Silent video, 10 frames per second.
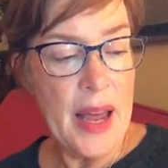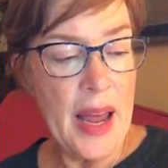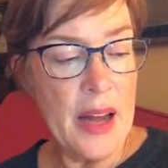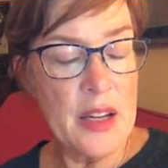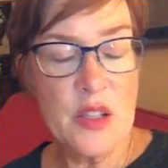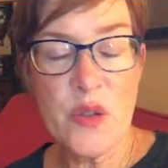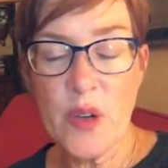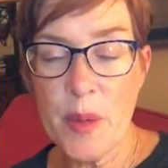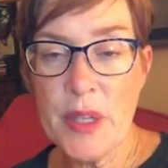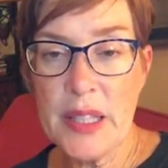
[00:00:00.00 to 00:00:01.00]
and it's
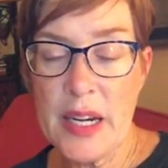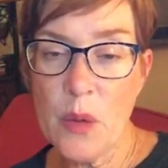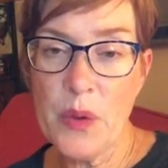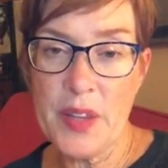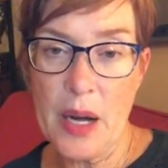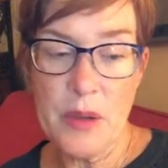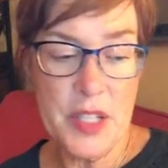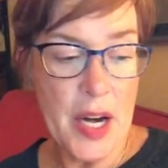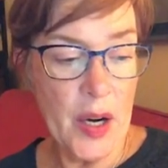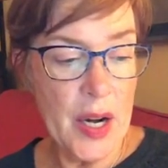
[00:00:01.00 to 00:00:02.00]
formulated without
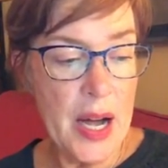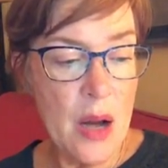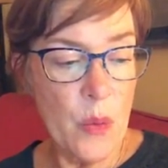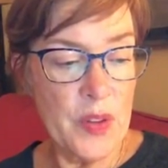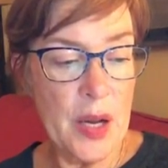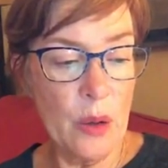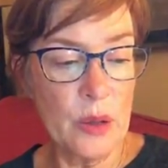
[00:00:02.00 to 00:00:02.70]
dairy, without